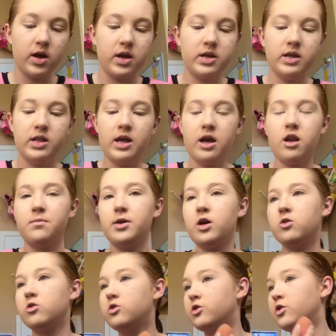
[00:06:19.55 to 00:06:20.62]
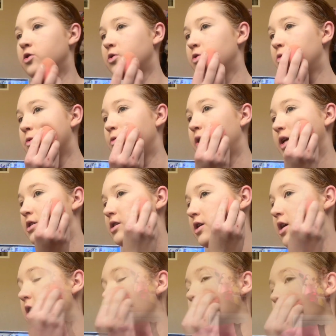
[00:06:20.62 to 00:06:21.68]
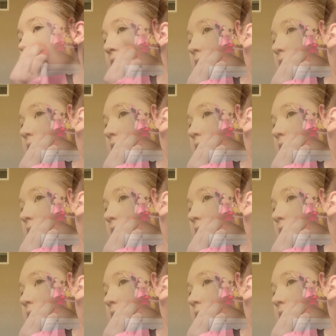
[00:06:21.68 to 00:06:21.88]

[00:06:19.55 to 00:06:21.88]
I did that about 2 weeks ago.